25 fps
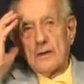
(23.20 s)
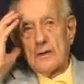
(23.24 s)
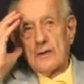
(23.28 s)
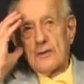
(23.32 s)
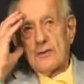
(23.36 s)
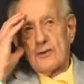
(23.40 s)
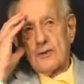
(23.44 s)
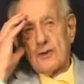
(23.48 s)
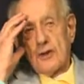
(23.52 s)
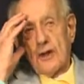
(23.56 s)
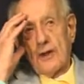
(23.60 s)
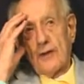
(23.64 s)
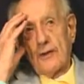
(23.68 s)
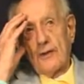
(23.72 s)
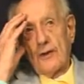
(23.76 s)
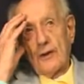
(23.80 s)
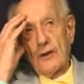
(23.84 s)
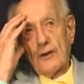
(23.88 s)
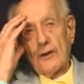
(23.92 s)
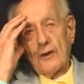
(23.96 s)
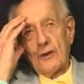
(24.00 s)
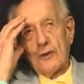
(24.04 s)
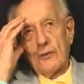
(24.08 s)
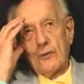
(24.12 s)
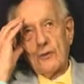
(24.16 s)
said
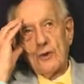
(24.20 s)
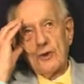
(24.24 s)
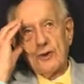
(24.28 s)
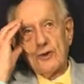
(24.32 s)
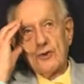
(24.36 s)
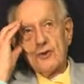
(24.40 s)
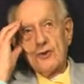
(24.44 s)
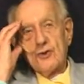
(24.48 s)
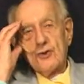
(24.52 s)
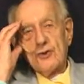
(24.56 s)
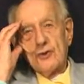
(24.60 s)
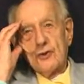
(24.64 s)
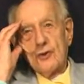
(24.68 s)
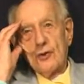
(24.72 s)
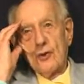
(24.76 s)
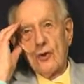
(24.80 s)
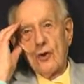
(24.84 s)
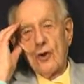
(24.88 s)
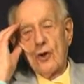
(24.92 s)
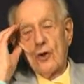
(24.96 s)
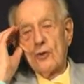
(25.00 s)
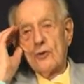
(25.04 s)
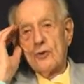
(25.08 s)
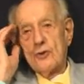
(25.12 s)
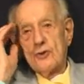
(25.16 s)
that we should
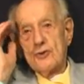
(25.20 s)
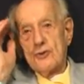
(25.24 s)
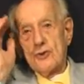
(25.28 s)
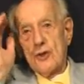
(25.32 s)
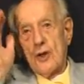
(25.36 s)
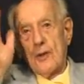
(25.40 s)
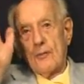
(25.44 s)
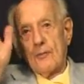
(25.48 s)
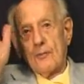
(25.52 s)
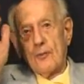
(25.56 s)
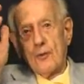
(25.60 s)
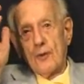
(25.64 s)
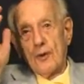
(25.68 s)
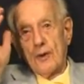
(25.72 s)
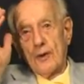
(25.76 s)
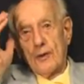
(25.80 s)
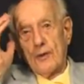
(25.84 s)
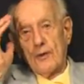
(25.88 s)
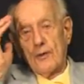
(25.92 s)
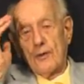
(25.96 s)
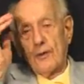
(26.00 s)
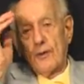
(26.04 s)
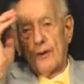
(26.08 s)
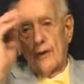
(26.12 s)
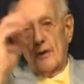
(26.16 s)
always operate.
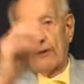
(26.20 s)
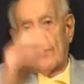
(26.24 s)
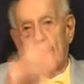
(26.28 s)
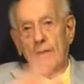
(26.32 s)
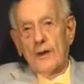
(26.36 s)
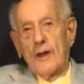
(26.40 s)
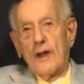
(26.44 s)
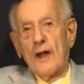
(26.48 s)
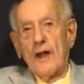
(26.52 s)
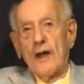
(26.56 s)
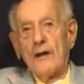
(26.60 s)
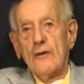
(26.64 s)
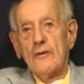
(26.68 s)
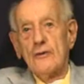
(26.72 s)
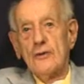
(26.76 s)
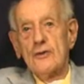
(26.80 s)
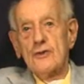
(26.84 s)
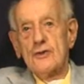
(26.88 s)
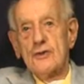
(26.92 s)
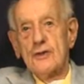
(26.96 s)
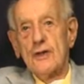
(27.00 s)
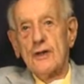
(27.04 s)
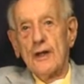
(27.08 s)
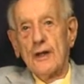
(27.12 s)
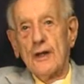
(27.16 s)
The car
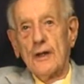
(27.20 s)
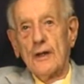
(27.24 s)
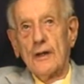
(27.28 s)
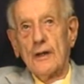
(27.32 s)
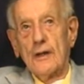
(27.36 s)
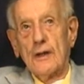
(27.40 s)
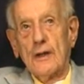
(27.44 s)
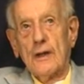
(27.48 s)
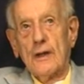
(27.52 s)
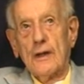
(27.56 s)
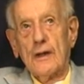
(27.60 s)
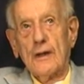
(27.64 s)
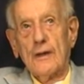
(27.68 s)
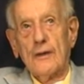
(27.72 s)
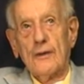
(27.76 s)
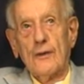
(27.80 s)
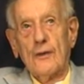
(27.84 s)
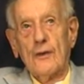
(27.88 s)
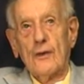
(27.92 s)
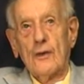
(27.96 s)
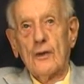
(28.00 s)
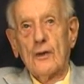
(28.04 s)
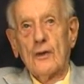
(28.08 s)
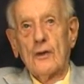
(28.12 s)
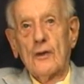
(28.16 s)
incidentally had
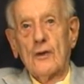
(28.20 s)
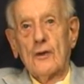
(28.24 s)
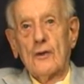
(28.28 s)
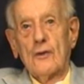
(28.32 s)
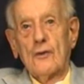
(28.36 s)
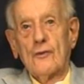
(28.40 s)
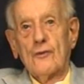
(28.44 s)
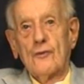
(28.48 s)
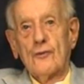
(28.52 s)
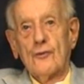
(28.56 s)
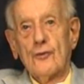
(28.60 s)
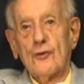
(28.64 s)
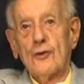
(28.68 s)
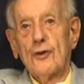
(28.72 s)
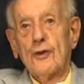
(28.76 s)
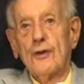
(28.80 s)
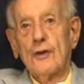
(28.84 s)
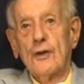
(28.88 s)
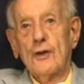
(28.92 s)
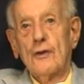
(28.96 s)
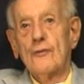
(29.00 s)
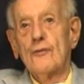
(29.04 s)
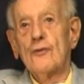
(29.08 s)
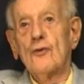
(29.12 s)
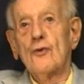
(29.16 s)
three
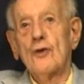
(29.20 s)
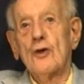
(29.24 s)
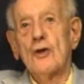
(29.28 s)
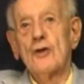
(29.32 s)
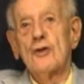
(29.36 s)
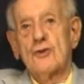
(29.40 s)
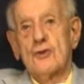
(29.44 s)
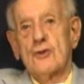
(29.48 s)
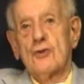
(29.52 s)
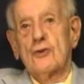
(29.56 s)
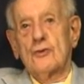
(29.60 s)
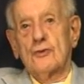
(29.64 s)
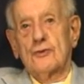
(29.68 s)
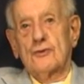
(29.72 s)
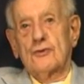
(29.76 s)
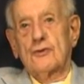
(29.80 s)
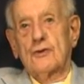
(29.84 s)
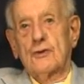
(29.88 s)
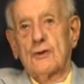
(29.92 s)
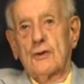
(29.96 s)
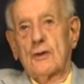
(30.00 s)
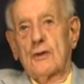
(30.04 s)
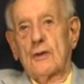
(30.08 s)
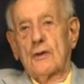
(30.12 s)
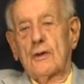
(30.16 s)
differentials.
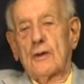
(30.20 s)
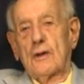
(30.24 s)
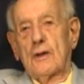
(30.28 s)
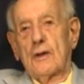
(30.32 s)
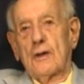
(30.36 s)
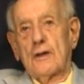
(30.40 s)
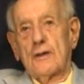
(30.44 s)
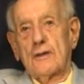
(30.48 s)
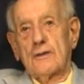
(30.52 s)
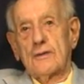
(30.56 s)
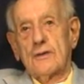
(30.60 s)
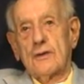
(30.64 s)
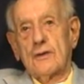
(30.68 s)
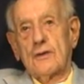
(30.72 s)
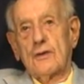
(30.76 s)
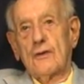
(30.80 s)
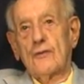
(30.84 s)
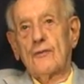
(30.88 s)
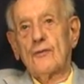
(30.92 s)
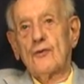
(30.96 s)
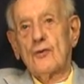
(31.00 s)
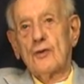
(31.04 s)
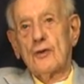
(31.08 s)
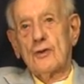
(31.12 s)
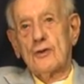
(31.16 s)
There's a
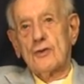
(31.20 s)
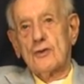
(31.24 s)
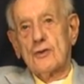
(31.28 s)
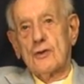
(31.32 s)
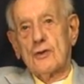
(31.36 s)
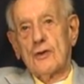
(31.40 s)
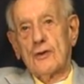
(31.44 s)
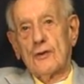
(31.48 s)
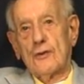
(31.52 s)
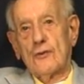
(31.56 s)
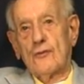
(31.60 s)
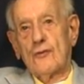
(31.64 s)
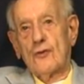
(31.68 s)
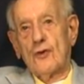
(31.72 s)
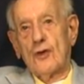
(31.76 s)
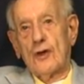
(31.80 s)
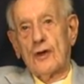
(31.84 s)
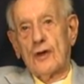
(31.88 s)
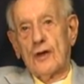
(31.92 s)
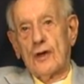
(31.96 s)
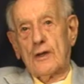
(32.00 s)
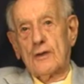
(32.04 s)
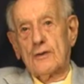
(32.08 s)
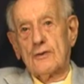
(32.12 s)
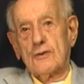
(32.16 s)
differential on the front
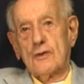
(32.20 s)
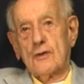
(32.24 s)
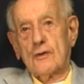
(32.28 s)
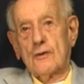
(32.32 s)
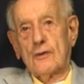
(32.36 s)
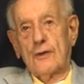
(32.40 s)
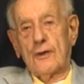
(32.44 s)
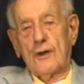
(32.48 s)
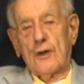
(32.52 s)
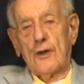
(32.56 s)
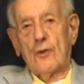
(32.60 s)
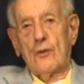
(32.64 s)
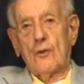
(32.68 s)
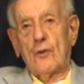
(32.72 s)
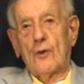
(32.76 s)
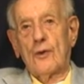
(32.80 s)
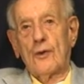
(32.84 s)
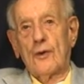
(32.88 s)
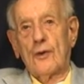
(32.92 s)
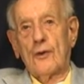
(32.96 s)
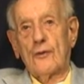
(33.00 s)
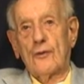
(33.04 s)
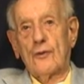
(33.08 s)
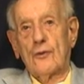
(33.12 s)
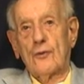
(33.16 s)
axle, another one
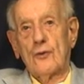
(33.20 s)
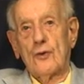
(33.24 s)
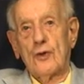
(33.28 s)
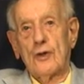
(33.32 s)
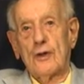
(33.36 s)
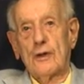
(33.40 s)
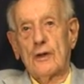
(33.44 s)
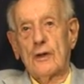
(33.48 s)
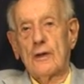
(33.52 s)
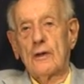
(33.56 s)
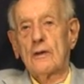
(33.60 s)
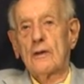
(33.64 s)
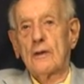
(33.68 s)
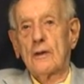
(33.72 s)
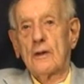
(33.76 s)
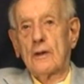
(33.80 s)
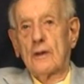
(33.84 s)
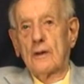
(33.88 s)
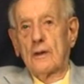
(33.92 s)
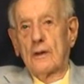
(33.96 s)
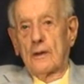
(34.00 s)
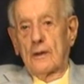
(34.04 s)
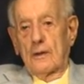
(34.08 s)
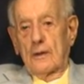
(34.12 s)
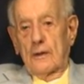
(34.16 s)
on the rear,
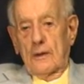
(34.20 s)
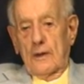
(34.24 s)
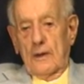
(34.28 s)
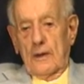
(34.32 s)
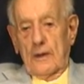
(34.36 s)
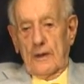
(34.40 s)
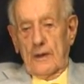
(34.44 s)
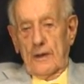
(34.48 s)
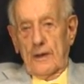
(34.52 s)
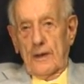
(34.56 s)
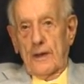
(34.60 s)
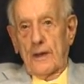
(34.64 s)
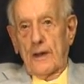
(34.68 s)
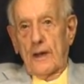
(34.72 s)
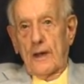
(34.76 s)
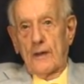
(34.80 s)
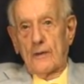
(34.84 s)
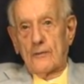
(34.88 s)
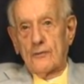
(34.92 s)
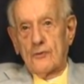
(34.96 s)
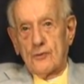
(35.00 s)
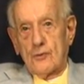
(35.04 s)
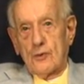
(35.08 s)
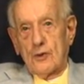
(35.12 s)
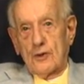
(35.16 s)
and it
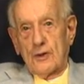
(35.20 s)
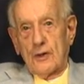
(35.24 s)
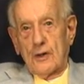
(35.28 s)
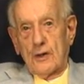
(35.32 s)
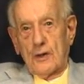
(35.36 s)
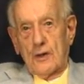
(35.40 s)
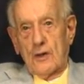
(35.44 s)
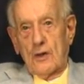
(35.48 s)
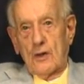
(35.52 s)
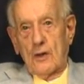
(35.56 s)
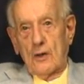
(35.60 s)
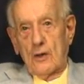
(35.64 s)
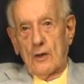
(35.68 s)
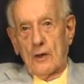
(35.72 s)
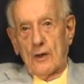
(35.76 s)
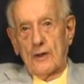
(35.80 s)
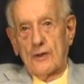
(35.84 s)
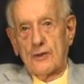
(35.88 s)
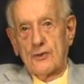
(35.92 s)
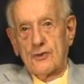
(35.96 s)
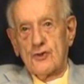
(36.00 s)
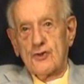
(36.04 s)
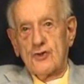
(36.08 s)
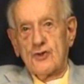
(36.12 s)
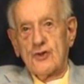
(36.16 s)
has what they call a
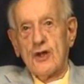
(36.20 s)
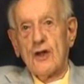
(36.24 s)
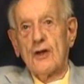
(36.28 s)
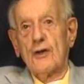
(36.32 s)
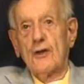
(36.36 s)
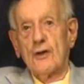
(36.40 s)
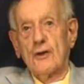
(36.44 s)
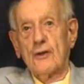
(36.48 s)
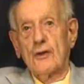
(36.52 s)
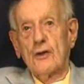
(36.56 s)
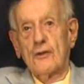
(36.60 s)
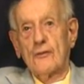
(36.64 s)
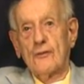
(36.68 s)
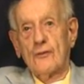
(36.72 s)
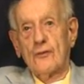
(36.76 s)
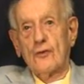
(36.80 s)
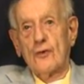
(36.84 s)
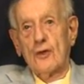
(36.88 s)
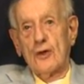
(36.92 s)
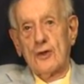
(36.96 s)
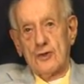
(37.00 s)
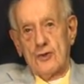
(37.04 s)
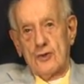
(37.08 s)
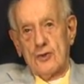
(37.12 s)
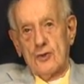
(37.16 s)
center
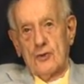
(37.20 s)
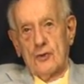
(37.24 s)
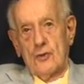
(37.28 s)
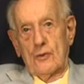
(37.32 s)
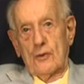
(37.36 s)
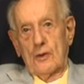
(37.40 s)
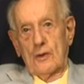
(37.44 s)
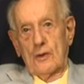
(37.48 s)
differential.